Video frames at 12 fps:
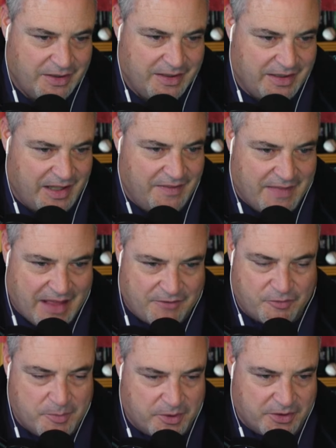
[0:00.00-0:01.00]
And that
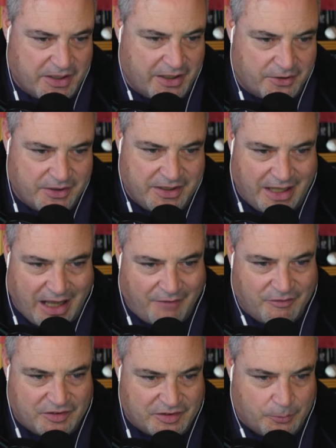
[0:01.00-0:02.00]
familiarity
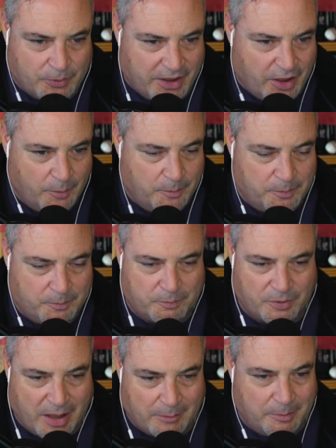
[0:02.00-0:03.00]
obviously would help
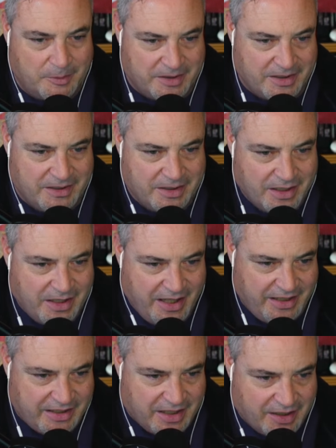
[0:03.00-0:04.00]
probably in
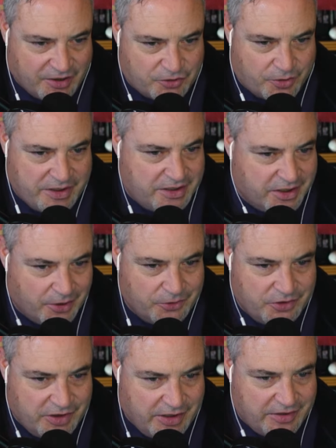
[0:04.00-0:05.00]
any kind of trade
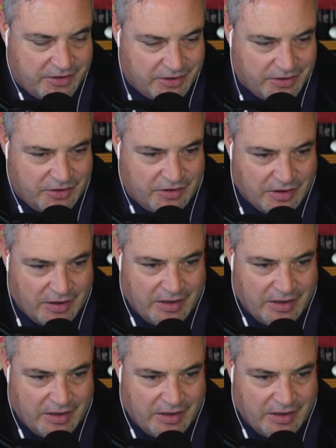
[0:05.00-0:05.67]
negotiations,